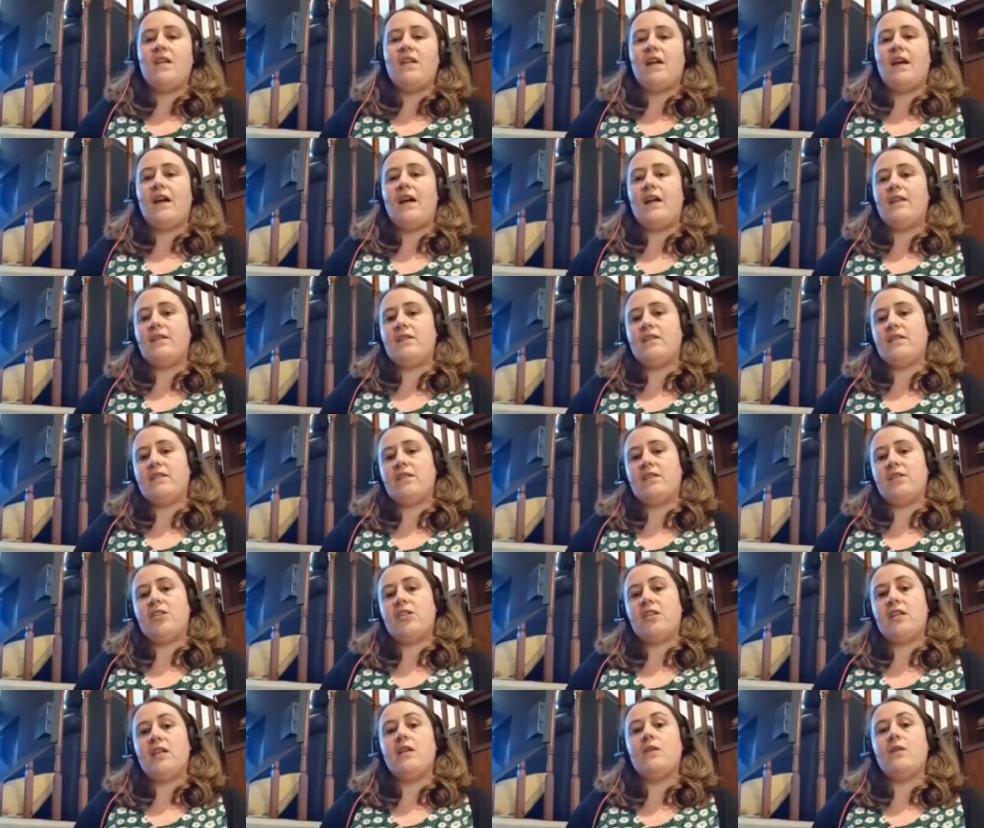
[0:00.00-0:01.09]
And
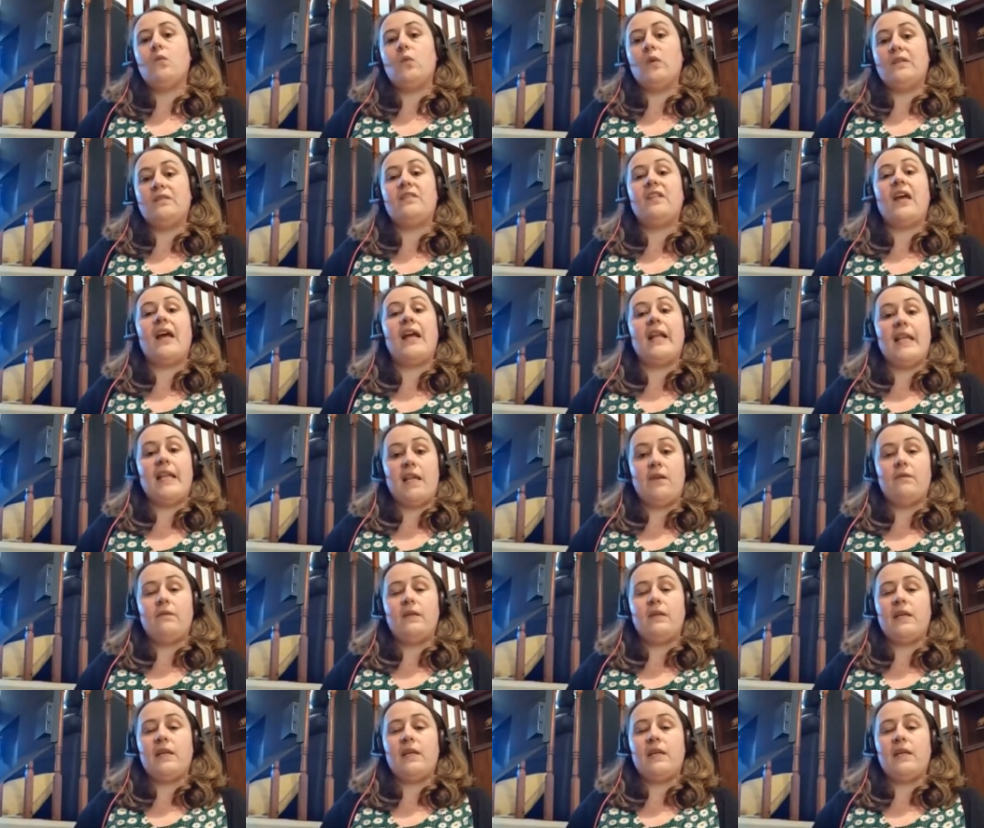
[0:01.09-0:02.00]
she will tell you